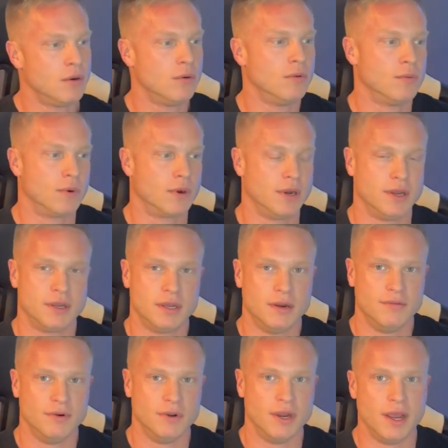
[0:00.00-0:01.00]
We're going to
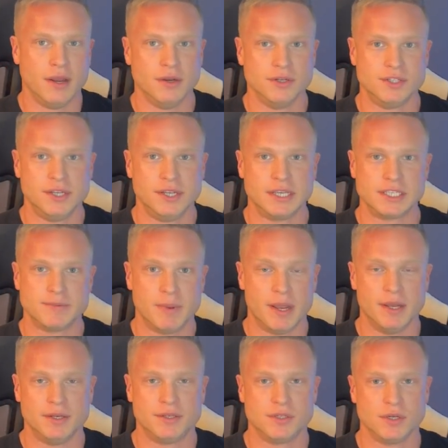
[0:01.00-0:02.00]
cover energy
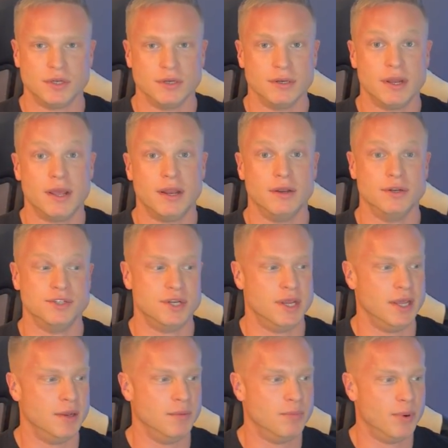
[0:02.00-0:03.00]
expenditure, energy
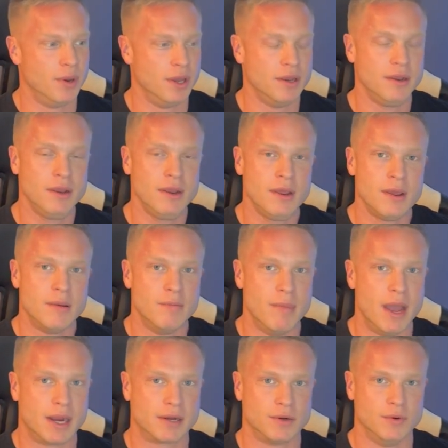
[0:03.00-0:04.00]
input,
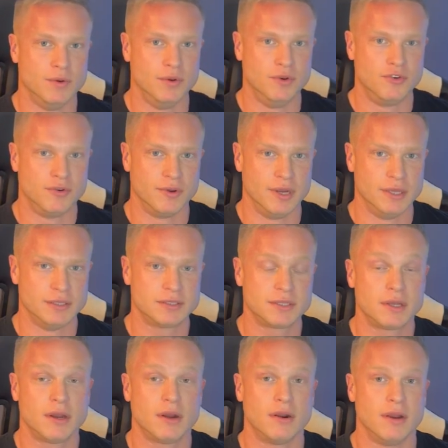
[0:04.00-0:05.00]

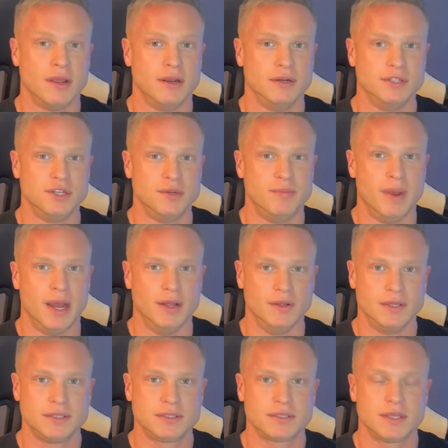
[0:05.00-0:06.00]
macronutrients, our energy
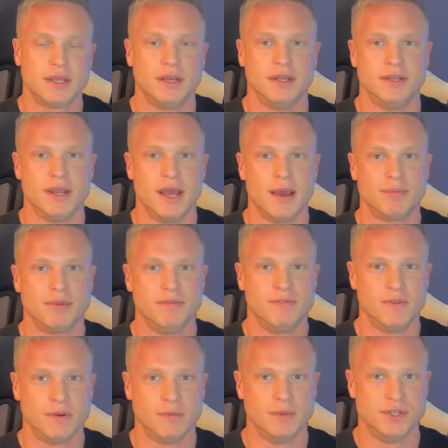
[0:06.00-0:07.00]
balance, and adaptive
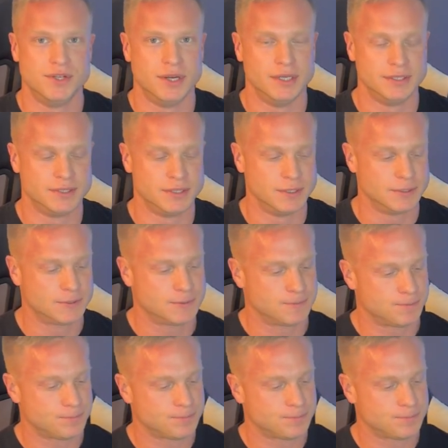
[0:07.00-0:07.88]
thermogenesis.